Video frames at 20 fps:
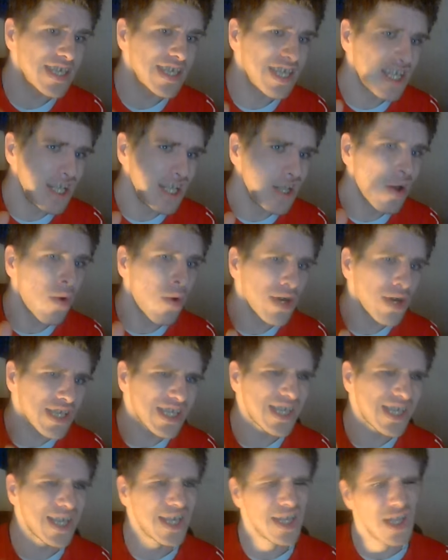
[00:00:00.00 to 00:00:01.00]
it
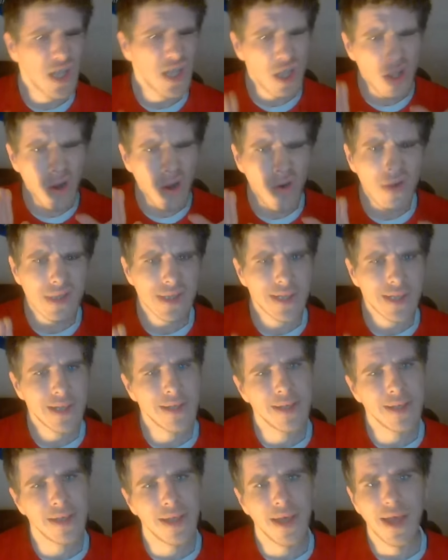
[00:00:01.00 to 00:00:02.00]

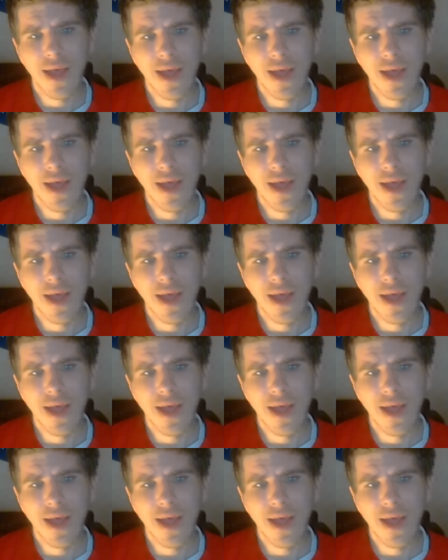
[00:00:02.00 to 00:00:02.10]
nicely.